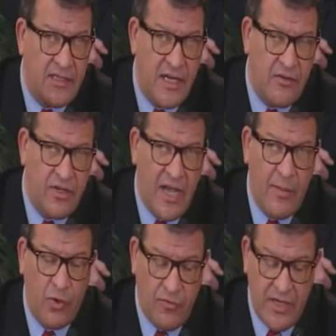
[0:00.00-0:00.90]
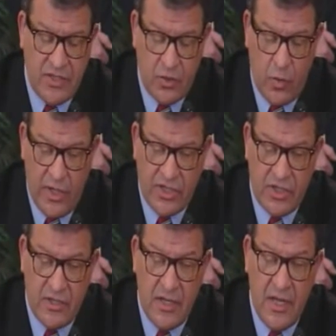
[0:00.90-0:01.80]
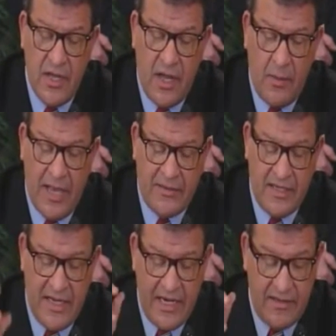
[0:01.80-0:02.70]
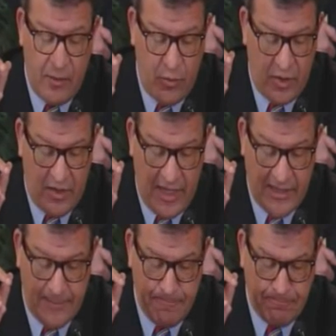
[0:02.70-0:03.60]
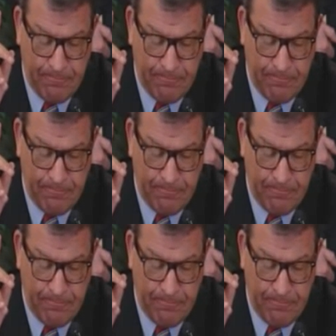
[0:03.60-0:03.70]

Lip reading: Senator Addabbo raised the question about the data that we're collecting.